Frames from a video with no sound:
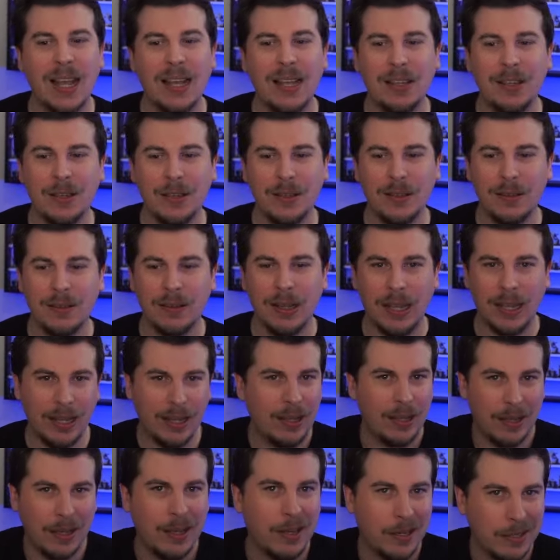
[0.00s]
it
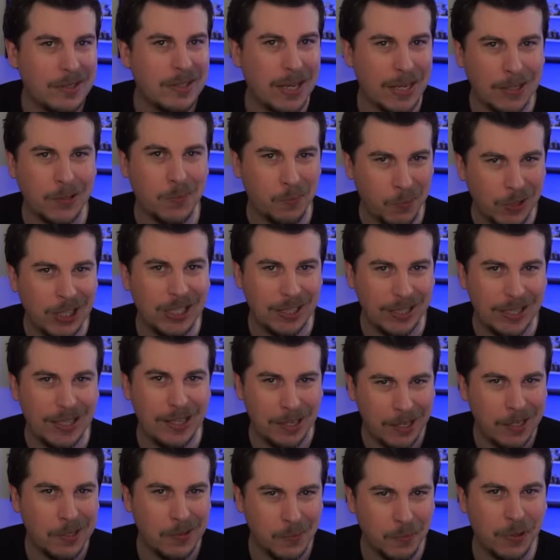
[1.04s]
attacks
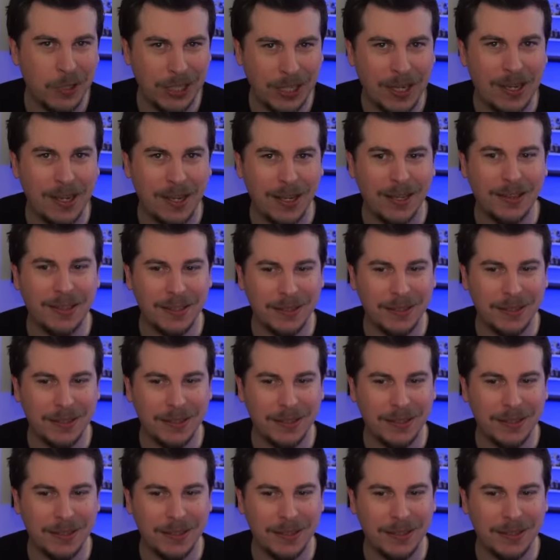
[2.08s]
it's pretty hard.